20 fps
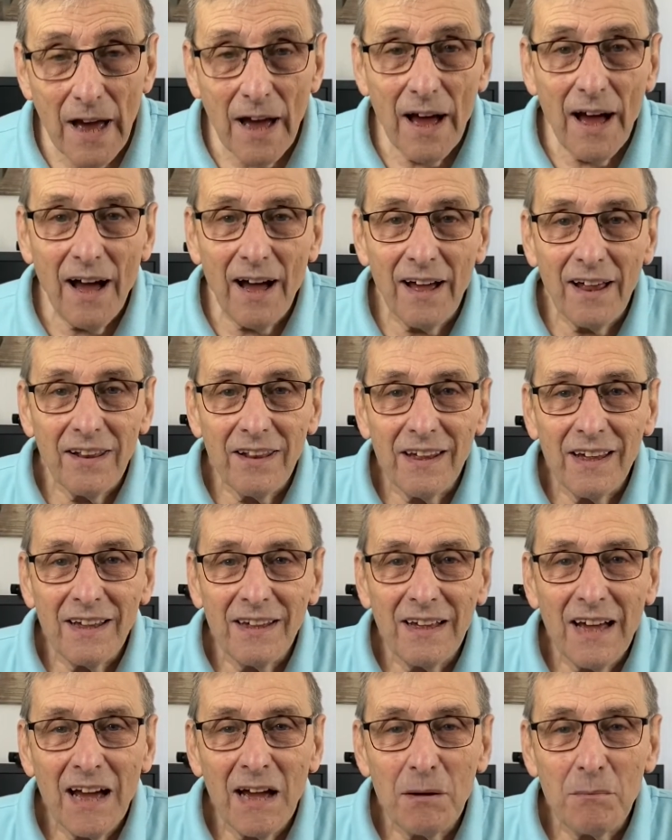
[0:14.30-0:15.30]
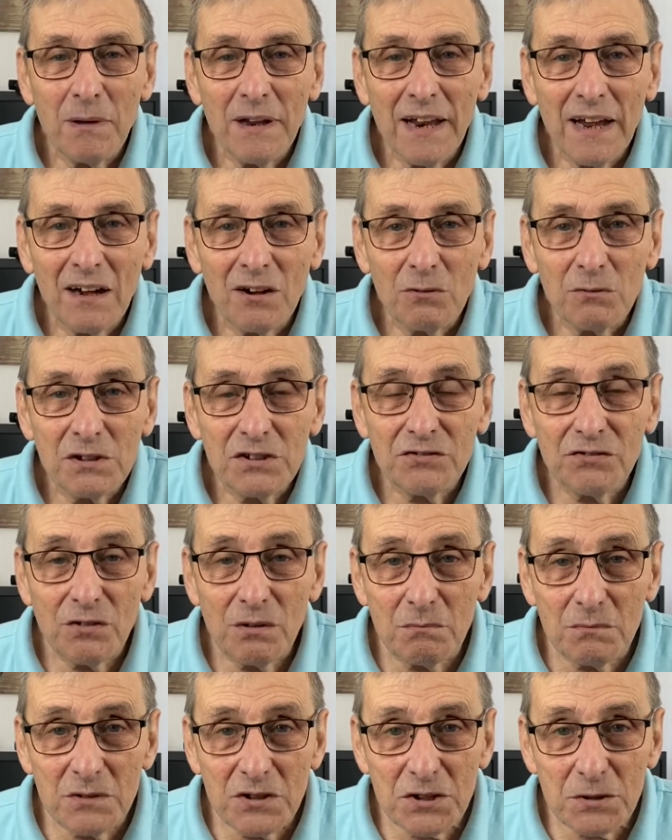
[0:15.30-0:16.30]
Hi there, I'm Ed Anglish
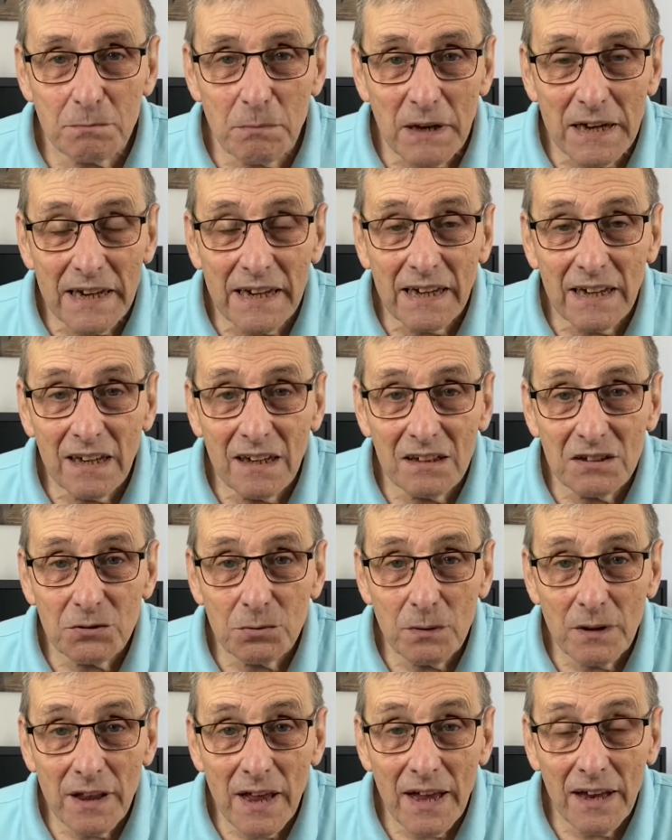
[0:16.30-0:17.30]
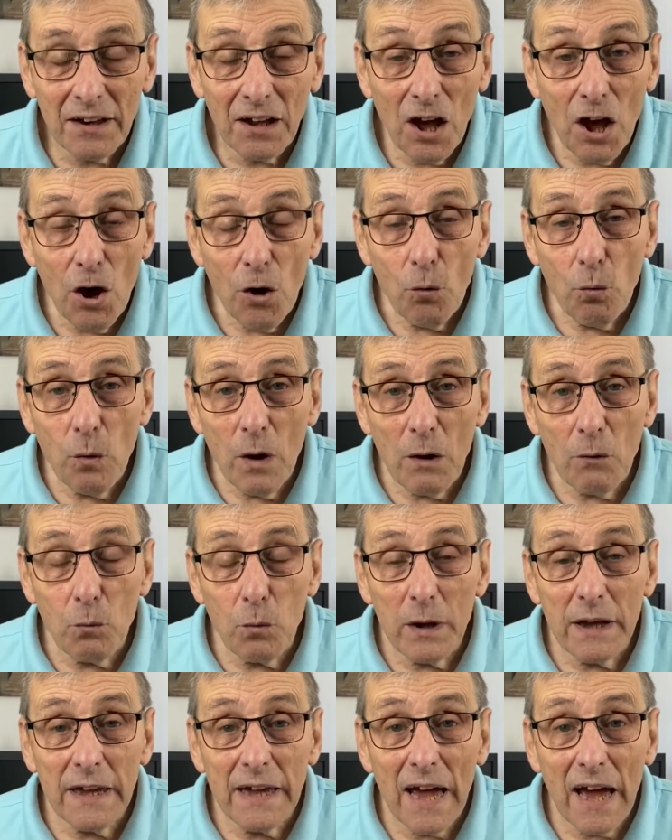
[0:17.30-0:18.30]
from Speak English with Ed, where
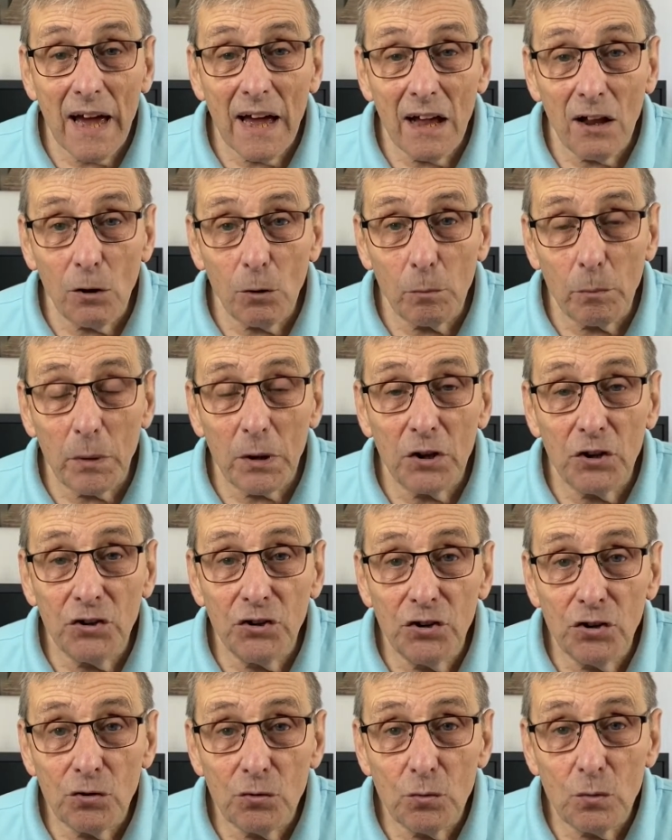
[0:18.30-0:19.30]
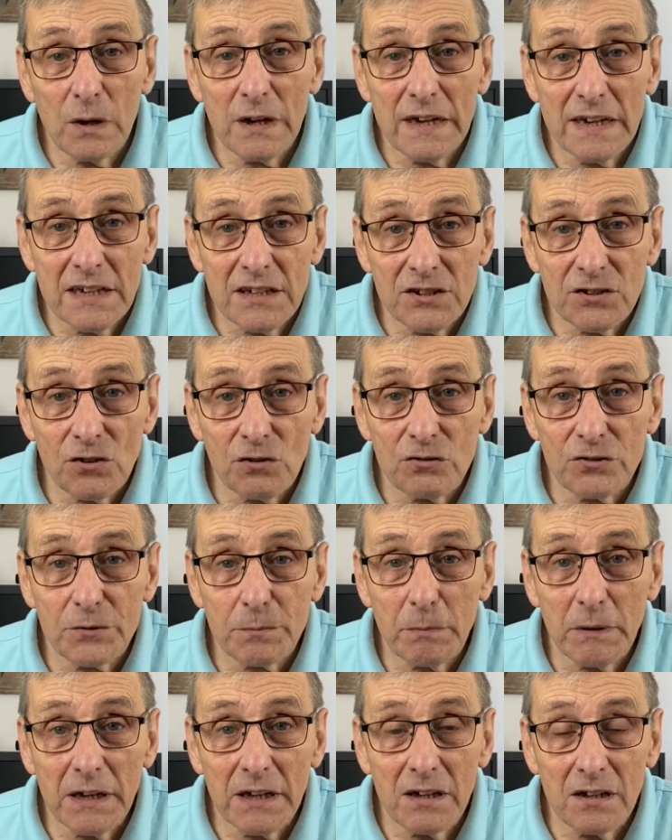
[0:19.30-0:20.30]
we help new ESOL
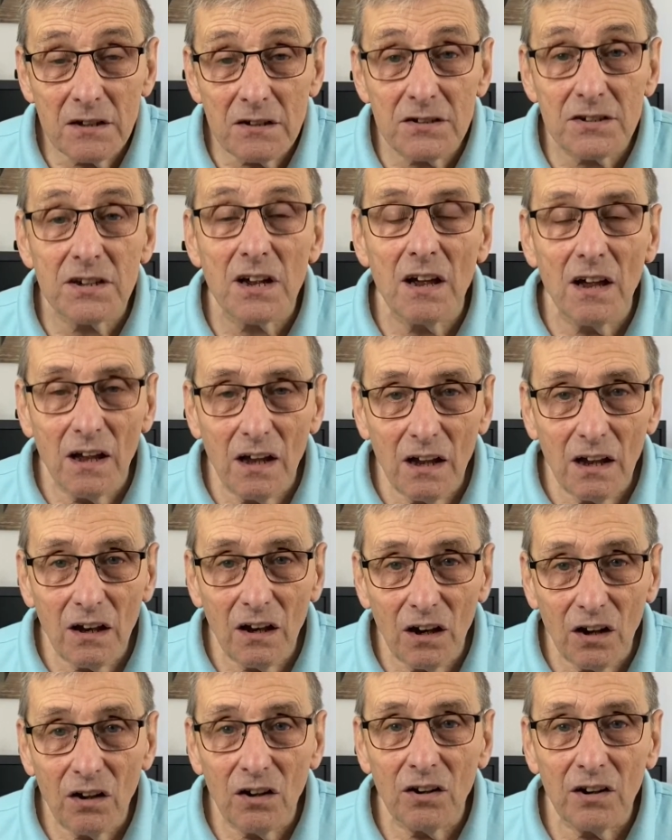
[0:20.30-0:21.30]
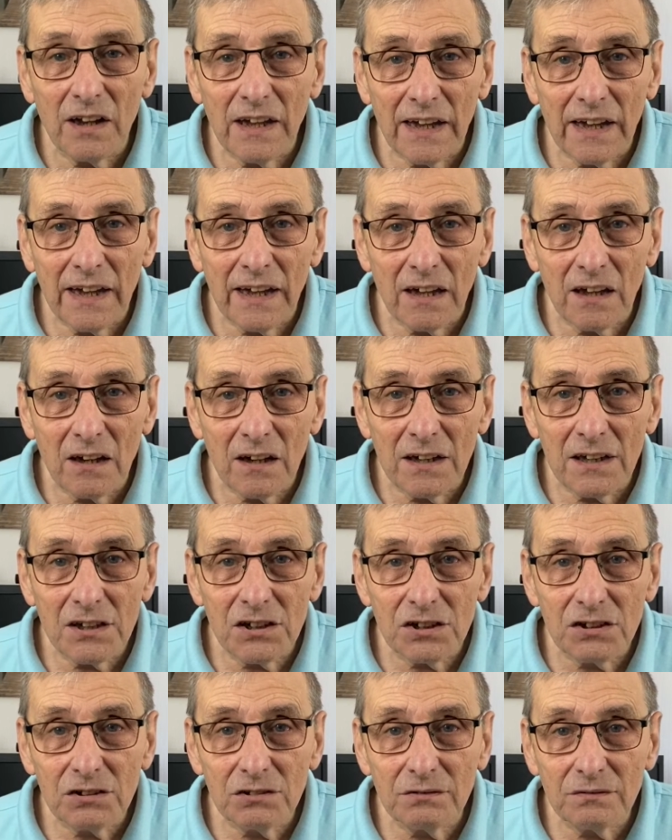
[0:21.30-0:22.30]
speakers learn English.
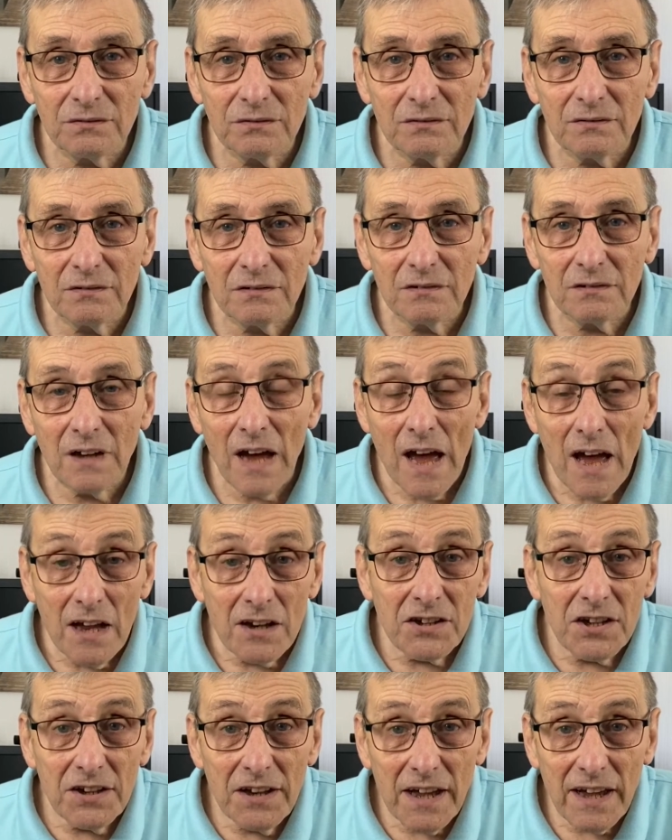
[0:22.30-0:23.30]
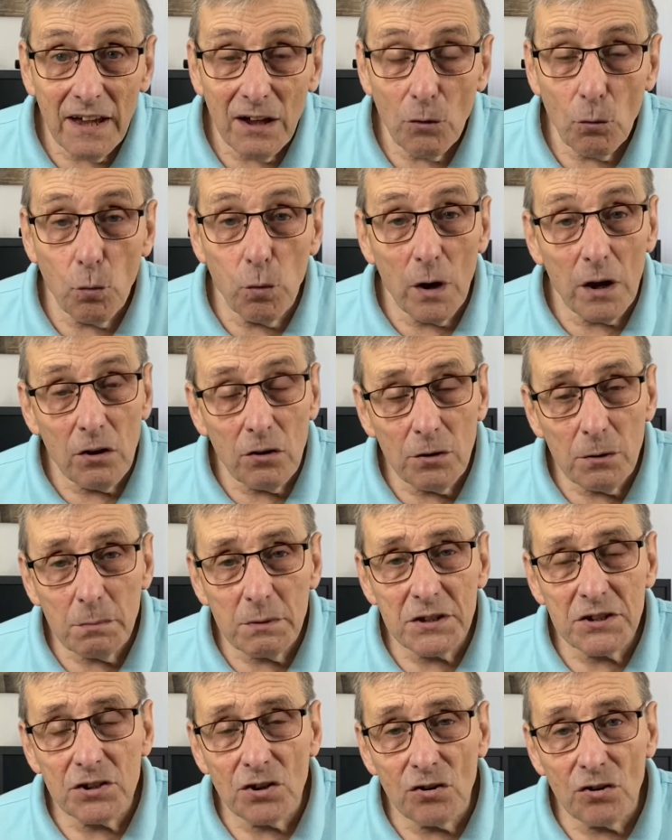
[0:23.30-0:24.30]
Today we're going to be
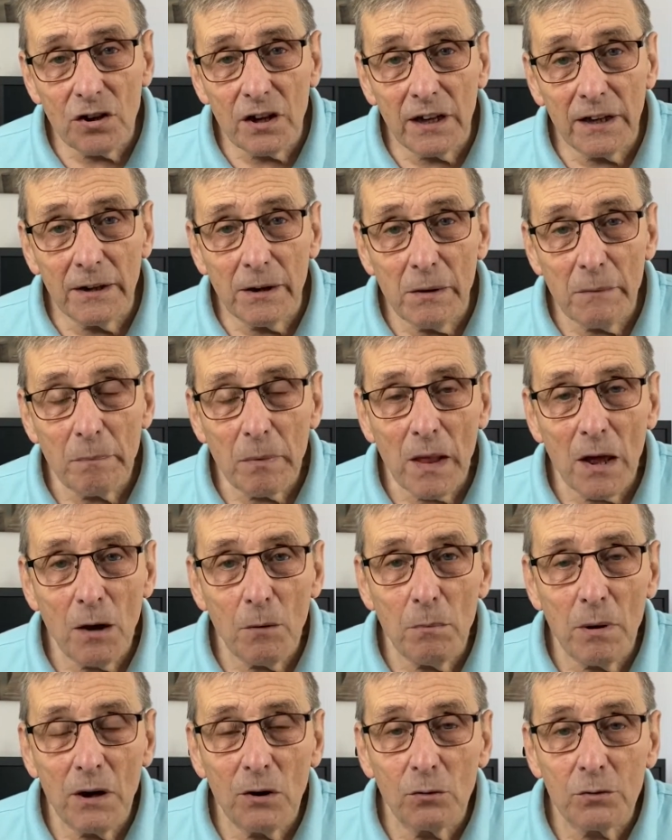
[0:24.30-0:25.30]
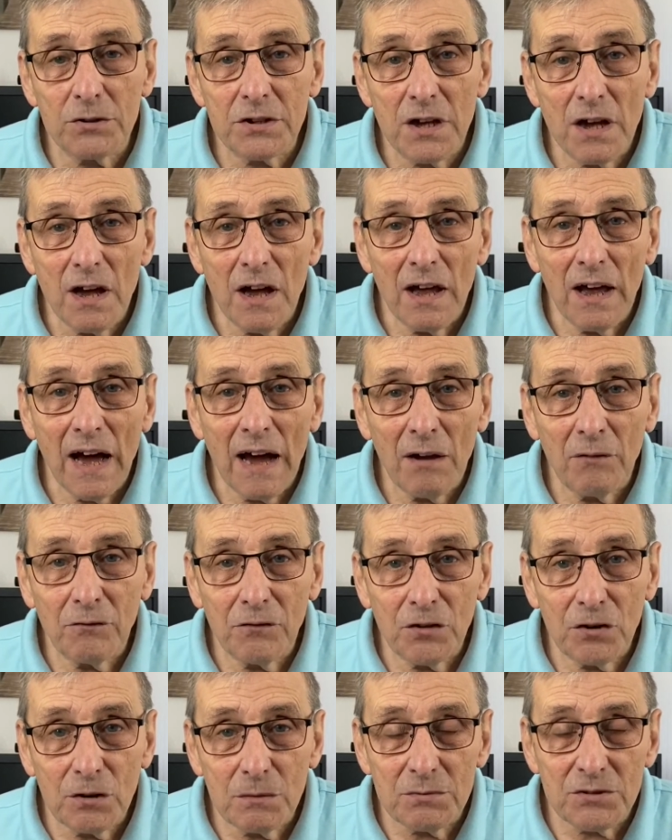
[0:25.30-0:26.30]
talking about
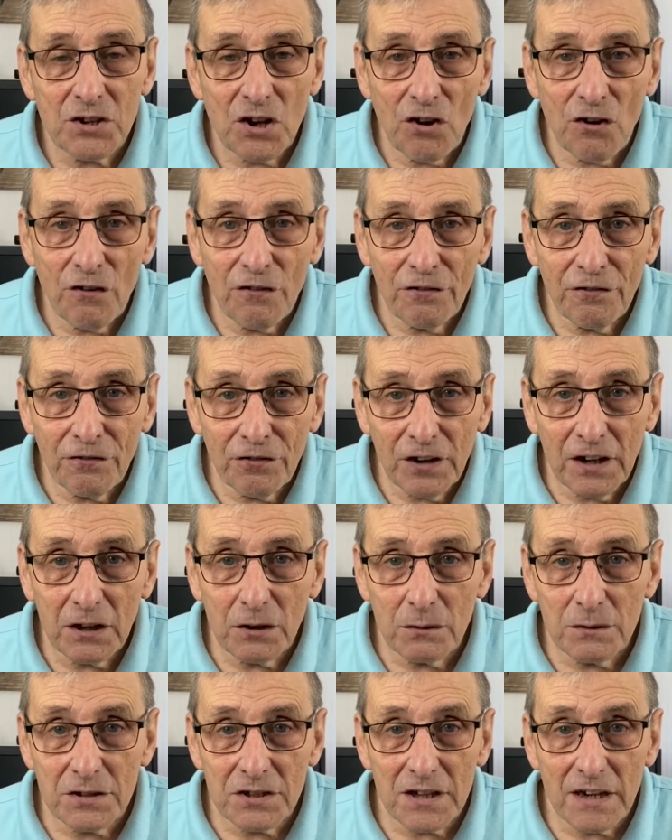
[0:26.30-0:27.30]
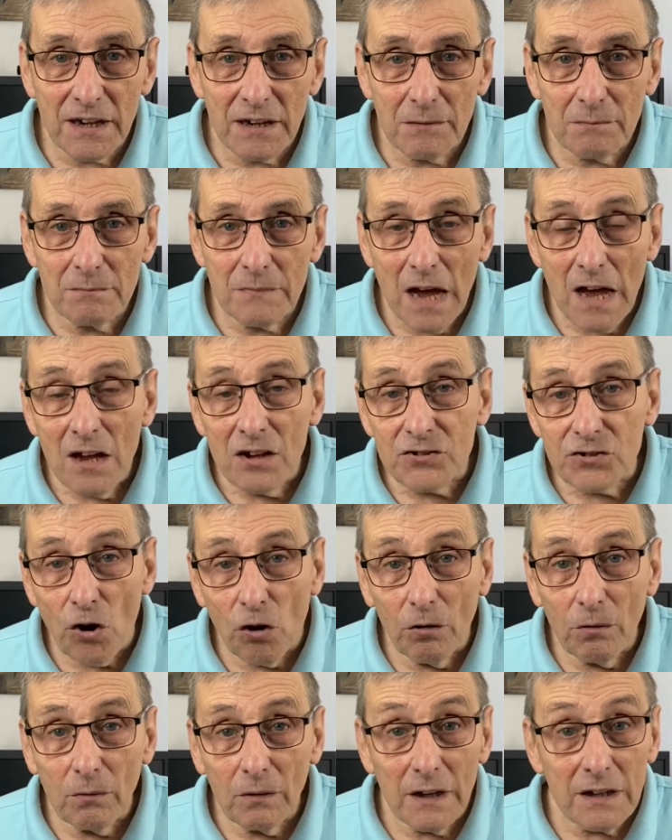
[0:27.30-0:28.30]
adverbs of frequency. So
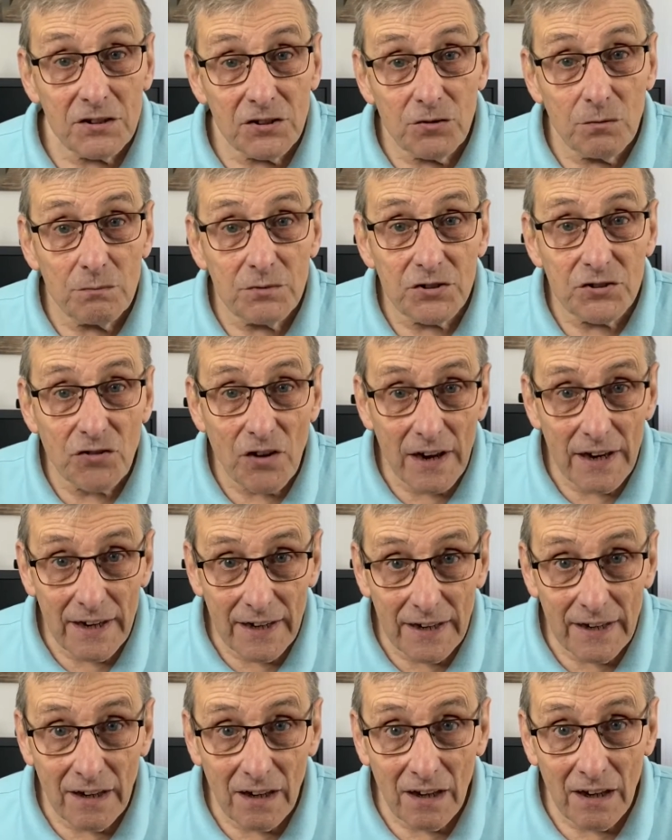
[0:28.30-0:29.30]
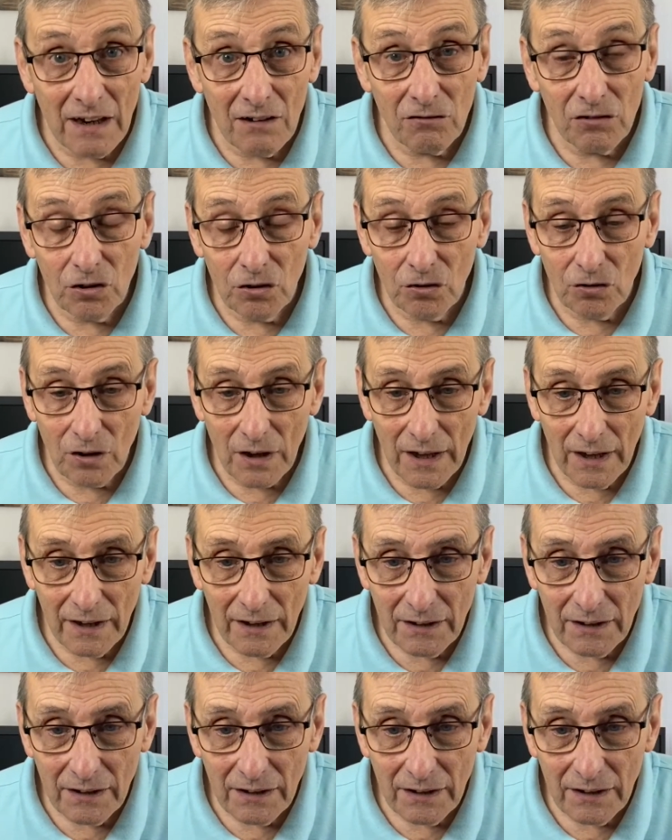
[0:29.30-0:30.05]
let's jump straight in and have a look, eh?